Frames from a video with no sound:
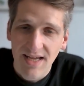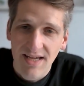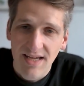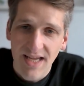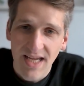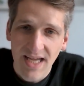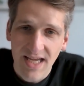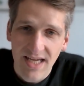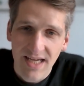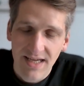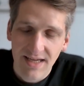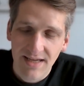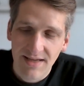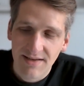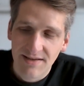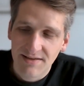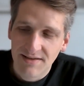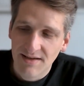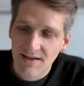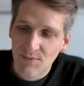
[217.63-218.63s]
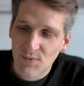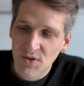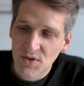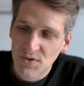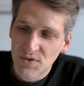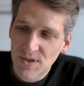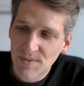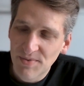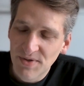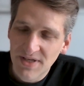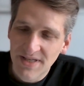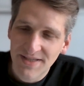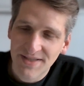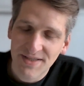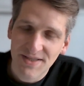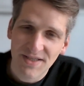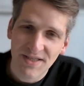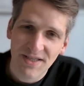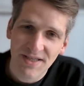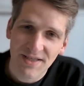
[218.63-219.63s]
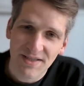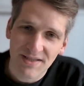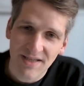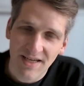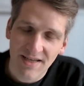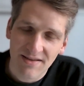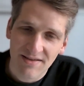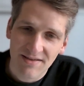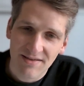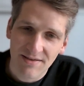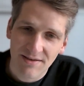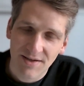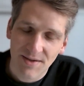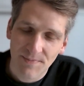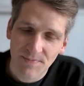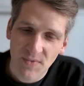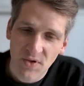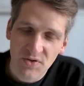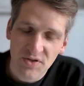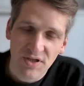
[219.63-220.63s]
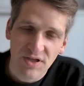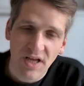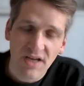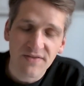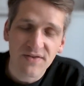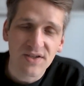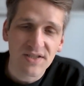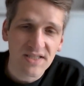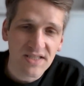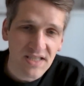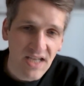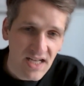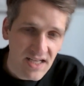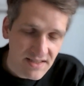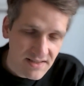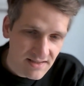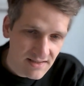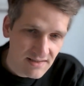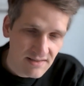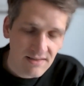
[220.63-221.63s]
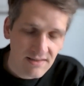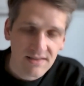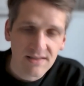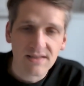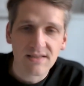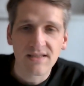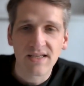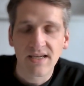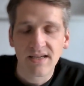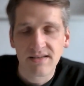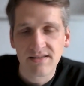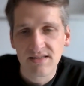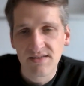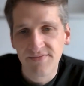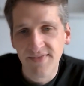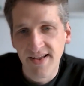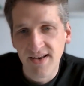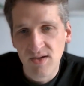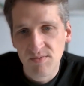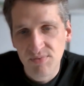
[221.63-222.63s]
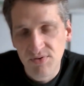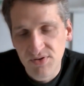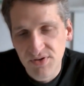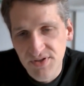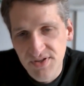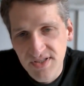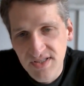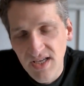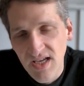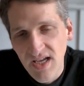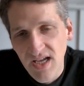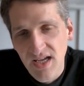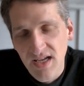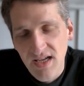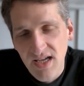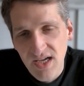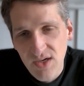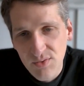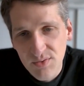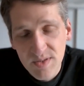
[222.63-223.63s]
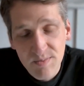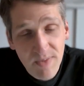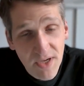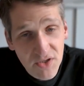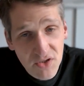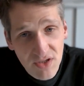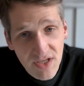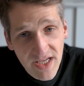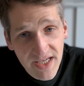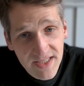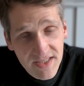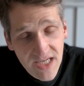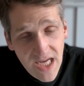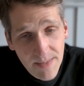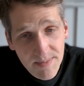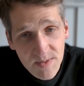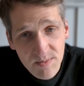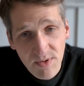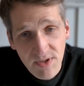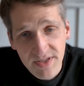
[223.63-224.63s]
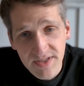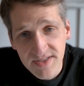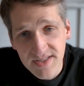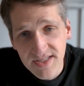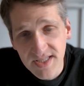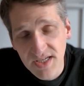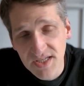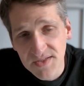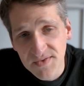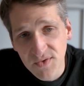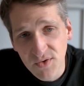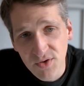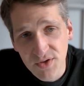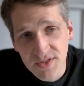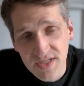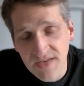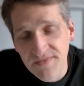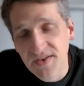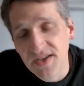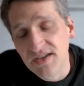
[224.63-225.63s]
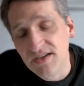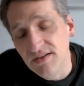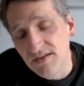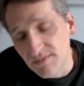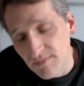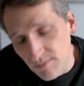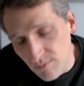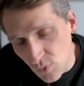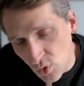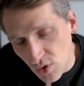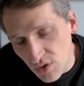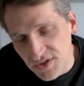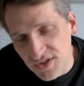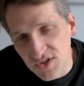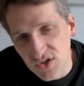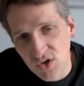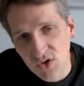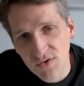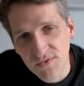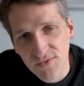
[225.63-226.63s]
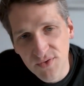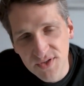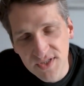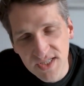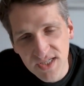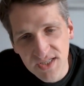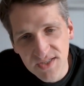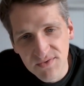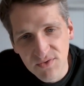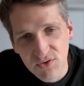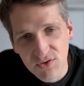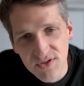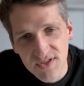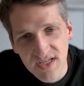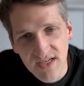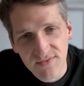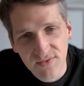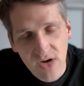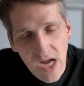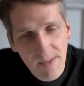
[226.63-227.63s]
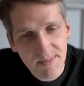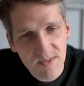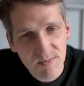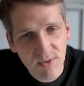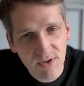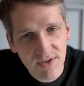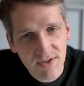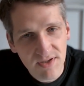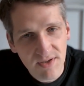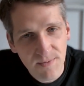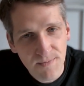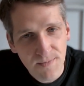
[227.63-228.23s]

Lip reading: And what you typically see is that there's a lot of consultants and developers who specialize in HubSpot and Salesforce. I think more so for Salesforce than for HubSpot.